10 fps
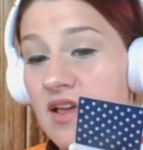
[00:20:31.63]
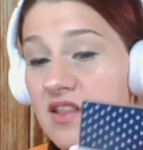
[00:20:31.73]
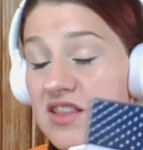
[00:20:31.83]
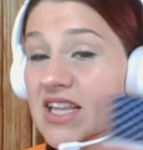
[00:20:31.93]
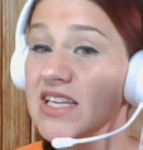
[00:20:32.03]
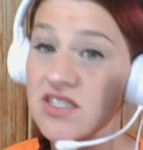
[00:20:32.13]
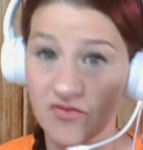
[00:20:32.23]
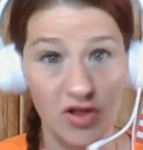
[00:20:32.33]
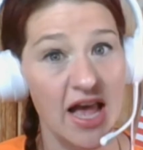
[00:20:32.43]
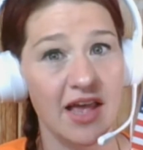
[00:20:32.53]
this
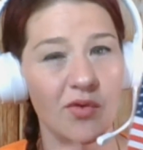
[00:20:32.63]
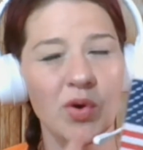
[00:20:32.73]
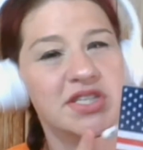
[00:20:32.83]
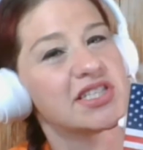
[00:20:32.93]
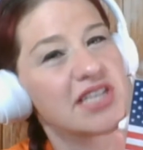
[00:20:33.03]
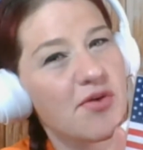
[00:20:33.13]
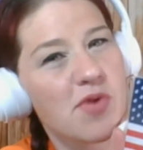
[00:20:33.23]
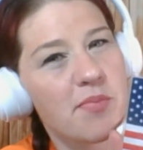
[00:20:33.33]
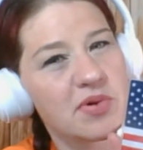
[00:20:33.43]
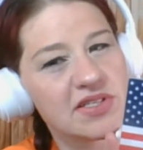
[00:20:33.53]
flag, what does it
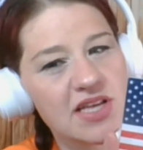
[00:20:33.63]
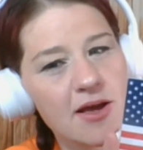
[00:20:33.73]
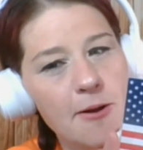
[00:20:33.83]
represent?